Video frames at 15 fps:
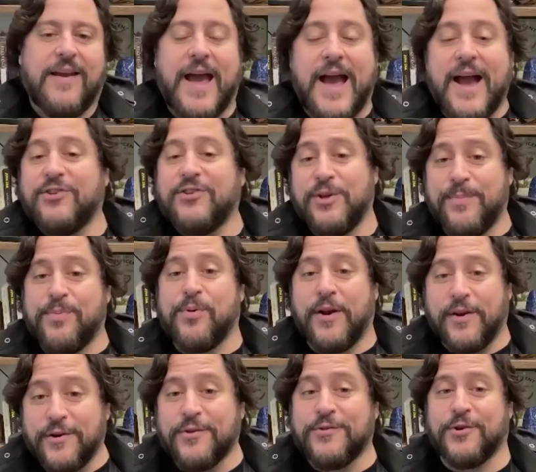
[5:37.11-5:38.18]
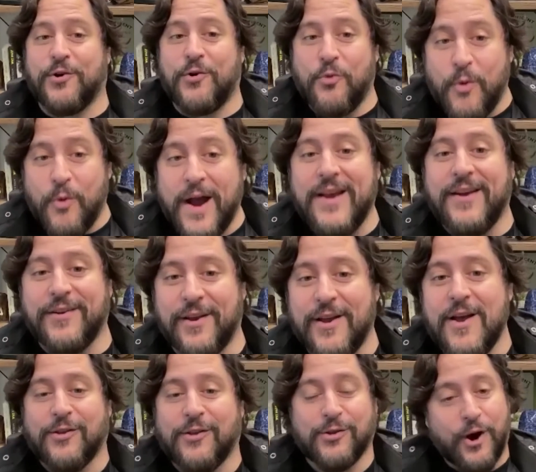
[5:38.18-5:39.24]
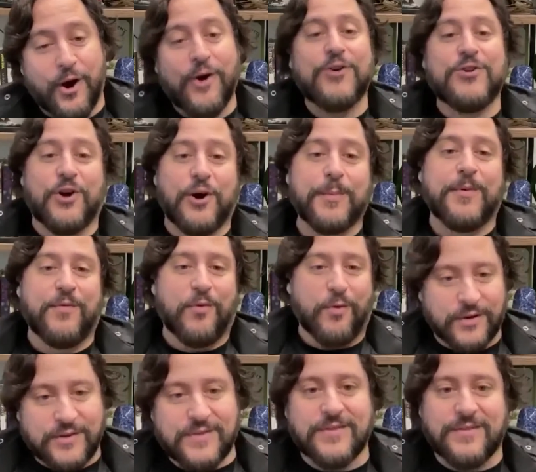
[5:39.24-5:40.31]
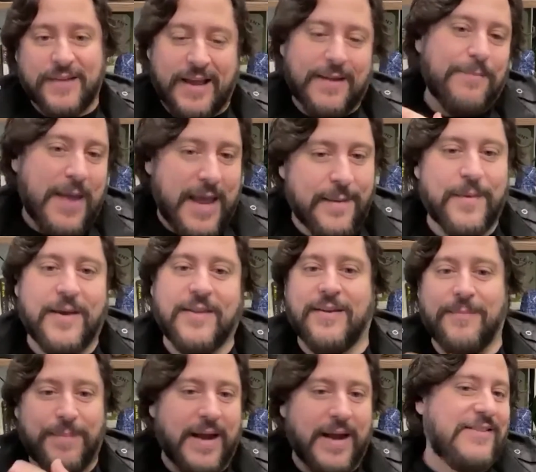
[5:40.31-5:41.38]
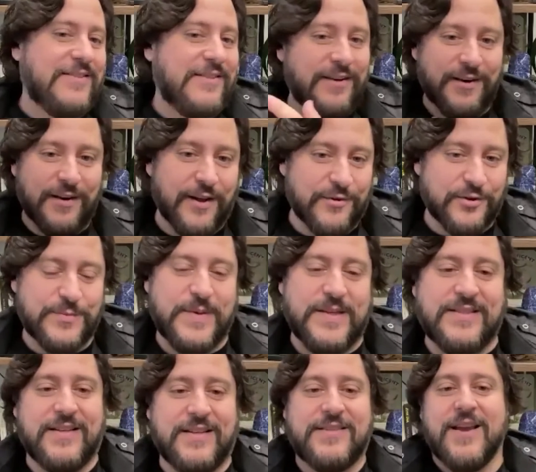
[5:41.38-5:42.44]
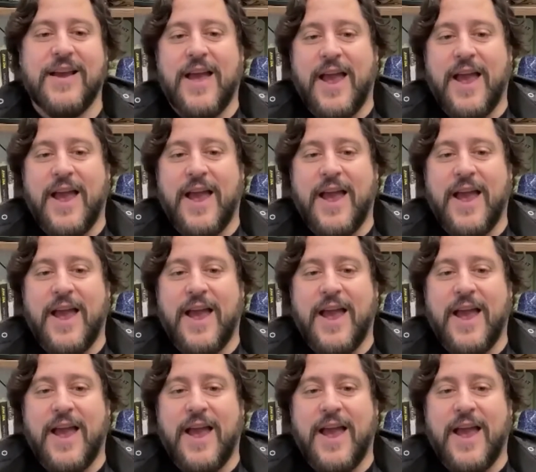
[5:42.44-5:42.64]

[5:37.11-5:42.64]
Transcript: Actually, predators are quite good. Large herbivores like mammoth and bison and other species,